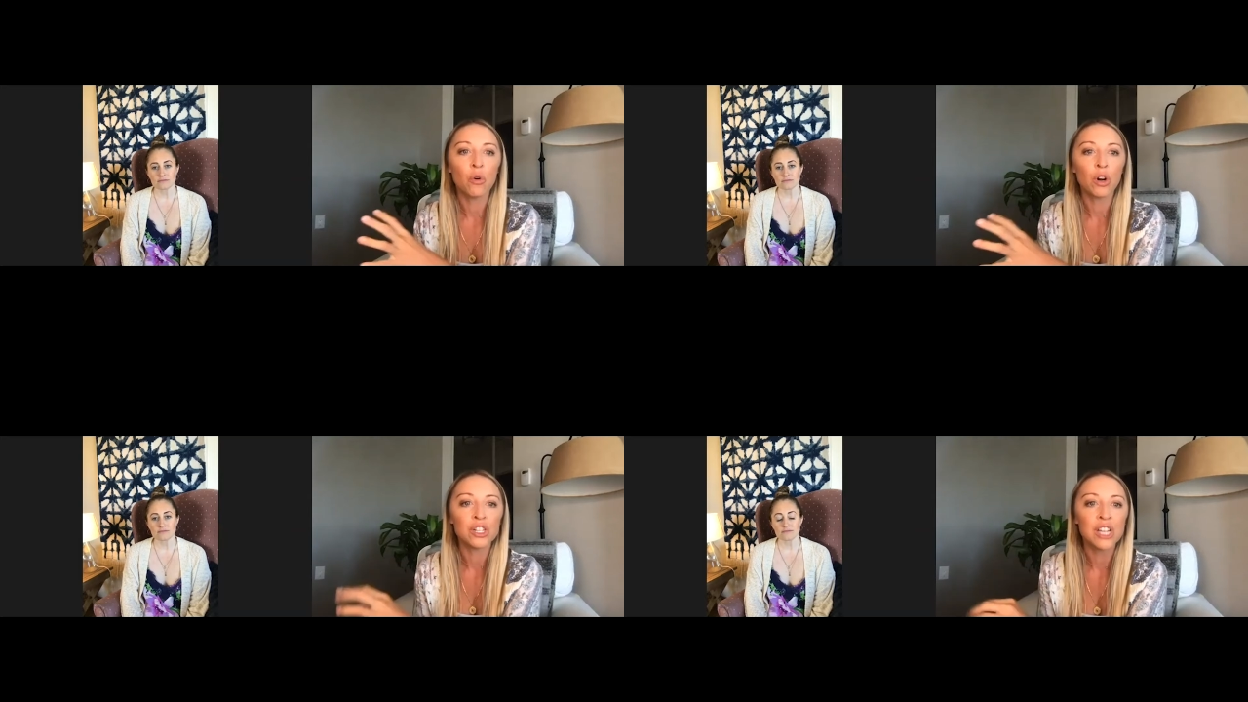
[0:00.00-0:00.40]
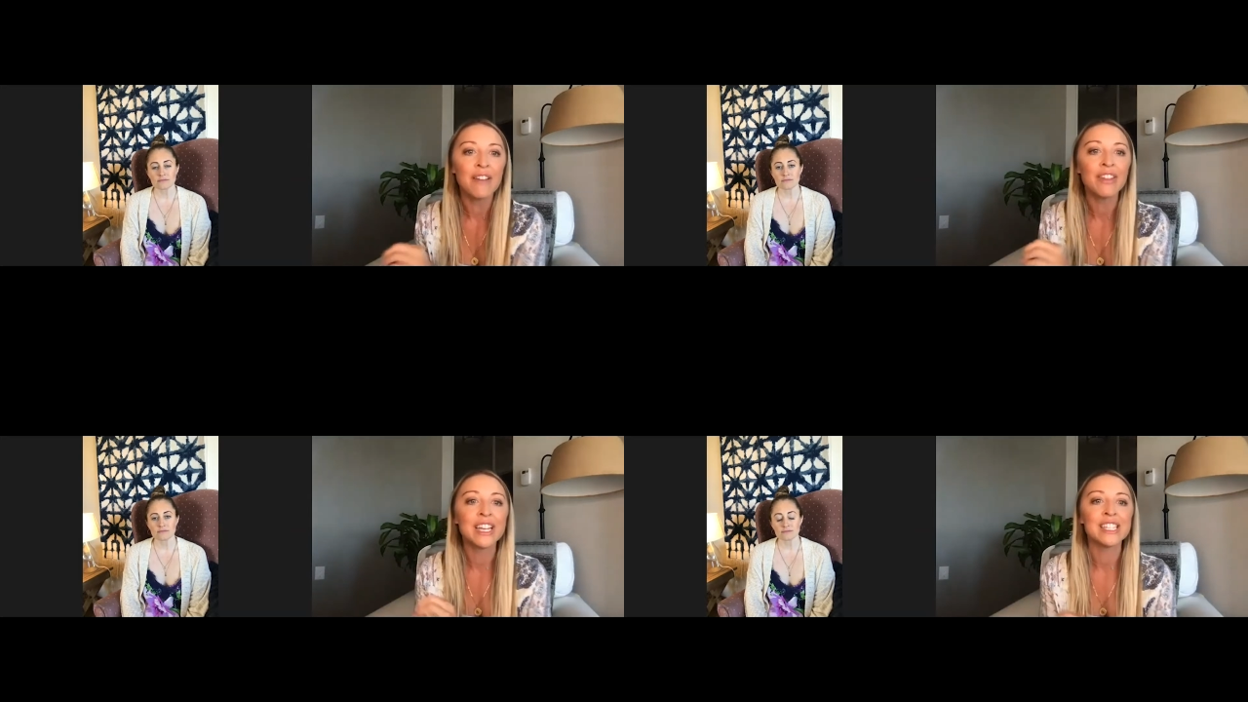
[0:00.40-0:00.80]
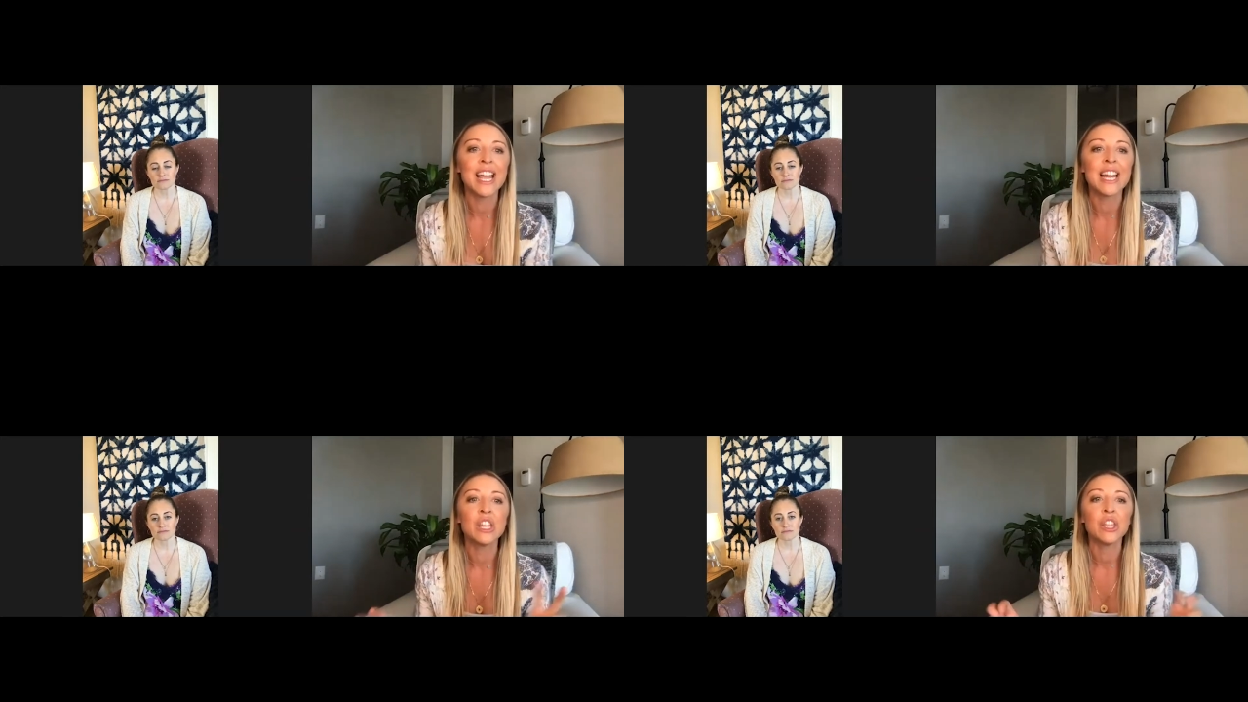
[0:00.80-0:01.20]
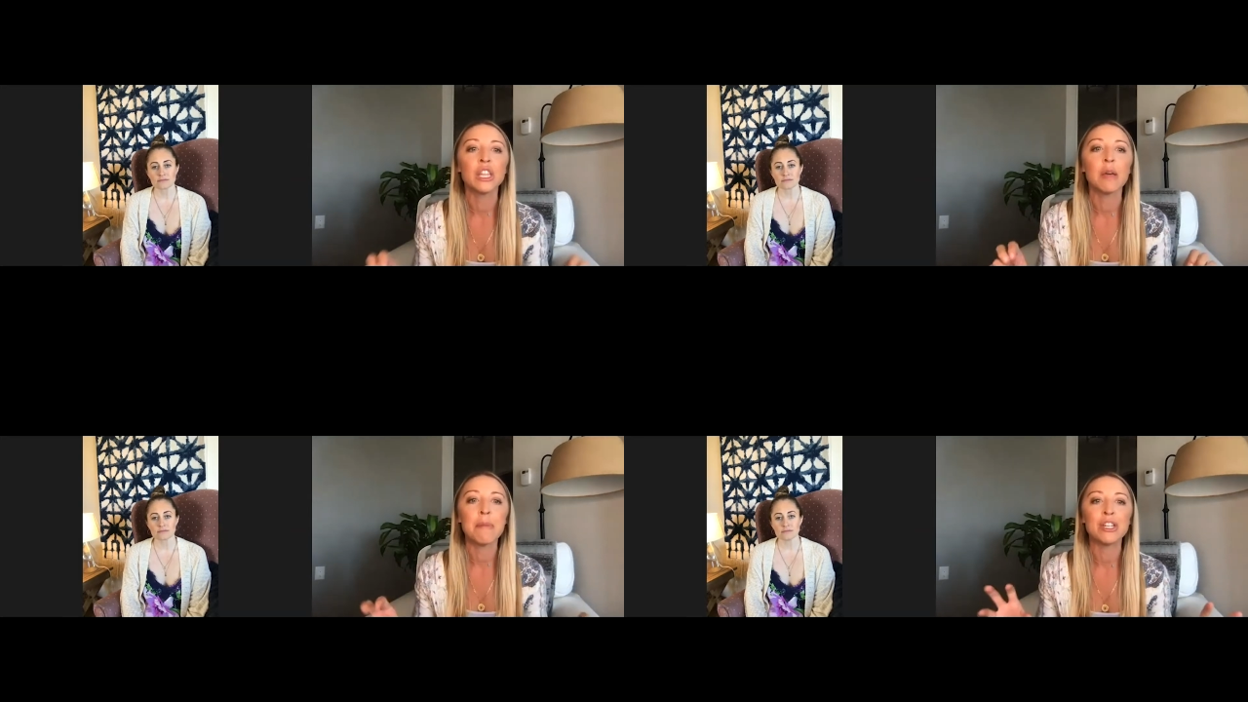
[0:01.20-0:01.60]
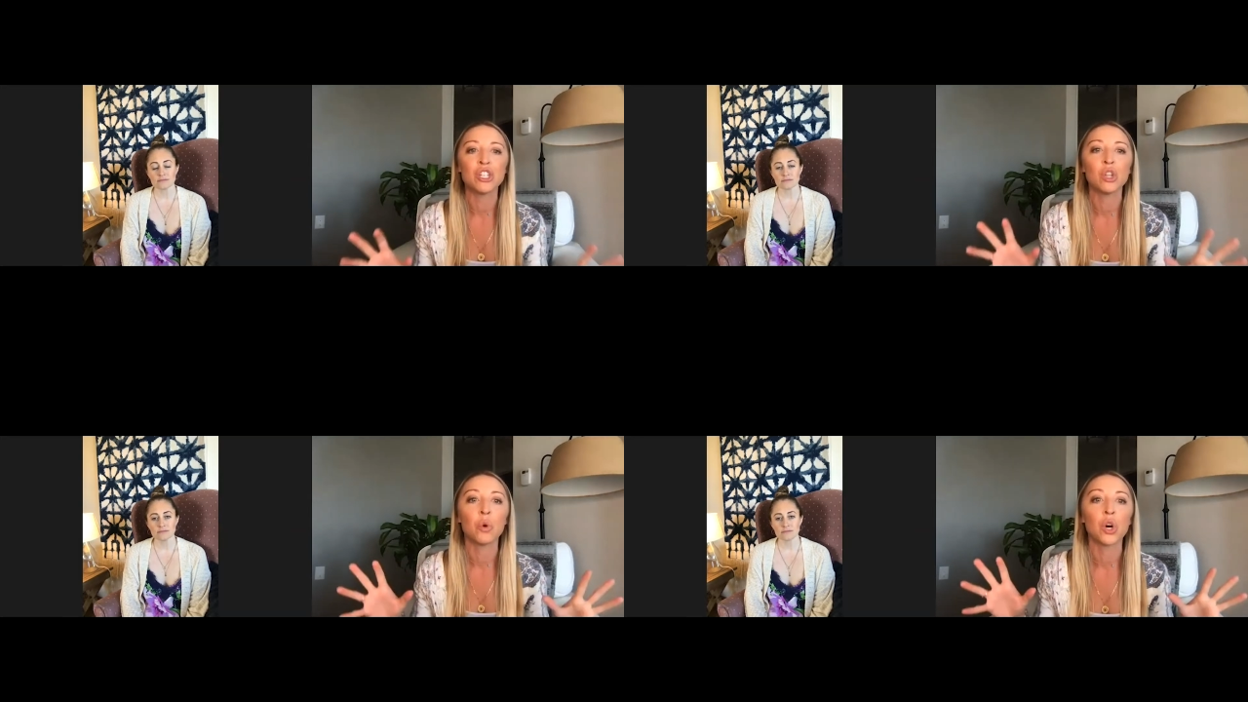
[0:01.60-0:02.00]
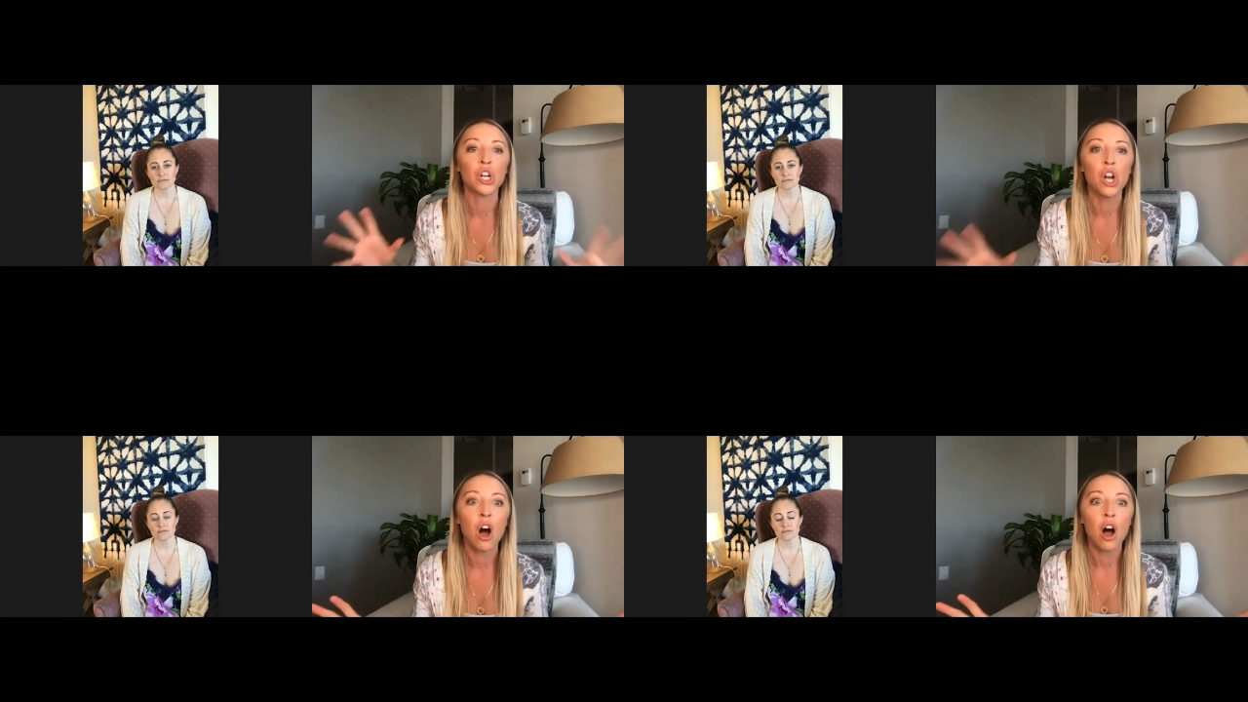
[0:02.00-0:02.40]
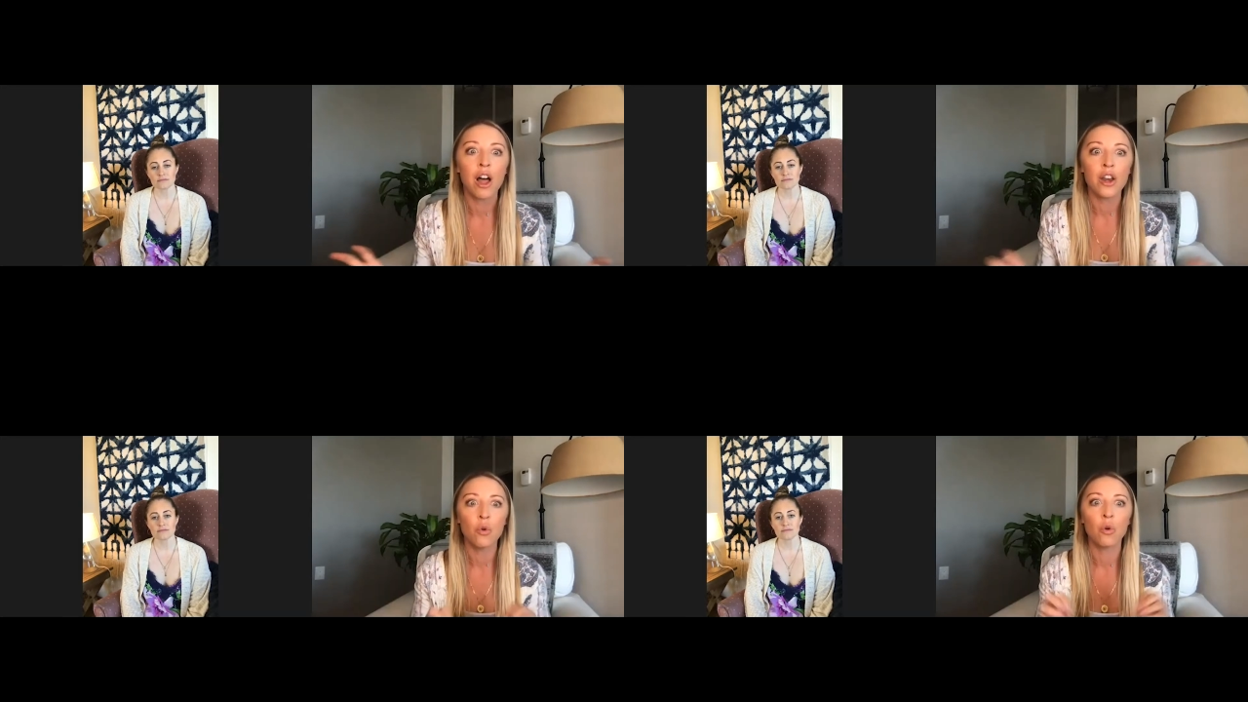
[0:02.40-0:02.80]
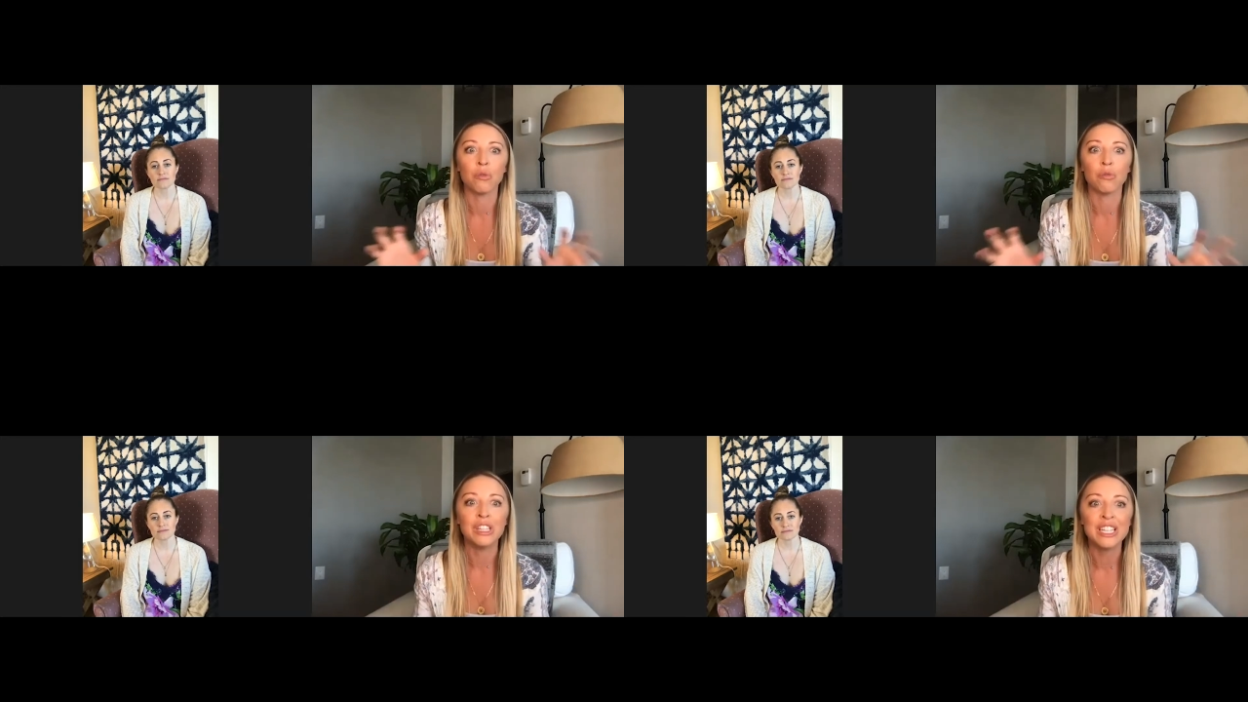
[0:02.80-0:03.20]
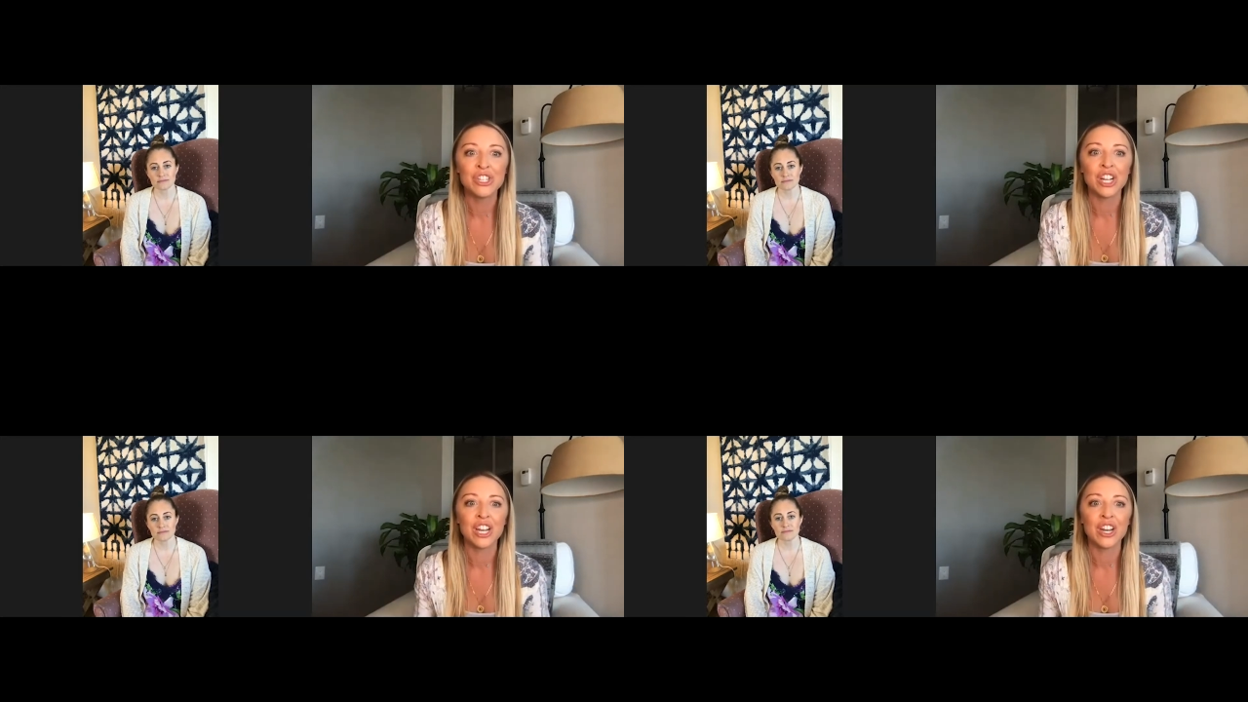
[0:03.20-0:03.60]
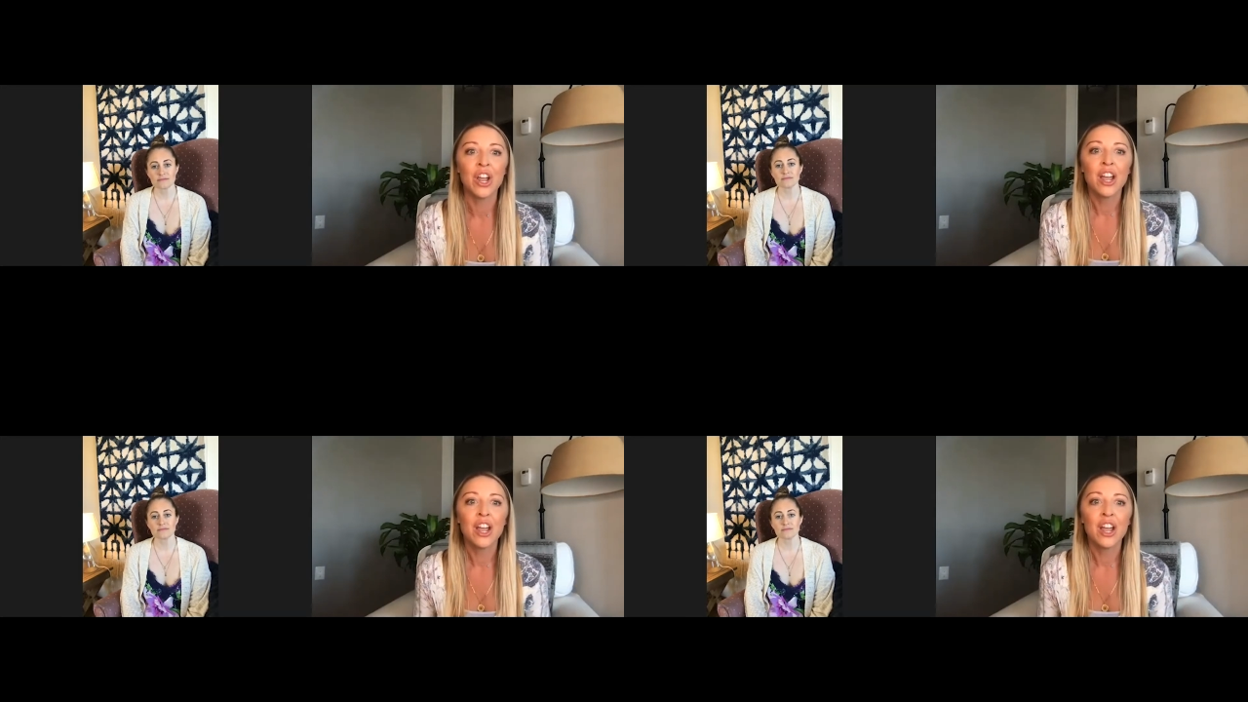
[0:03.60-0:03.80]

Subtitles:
or diving into anything that mentioned the word God or religion.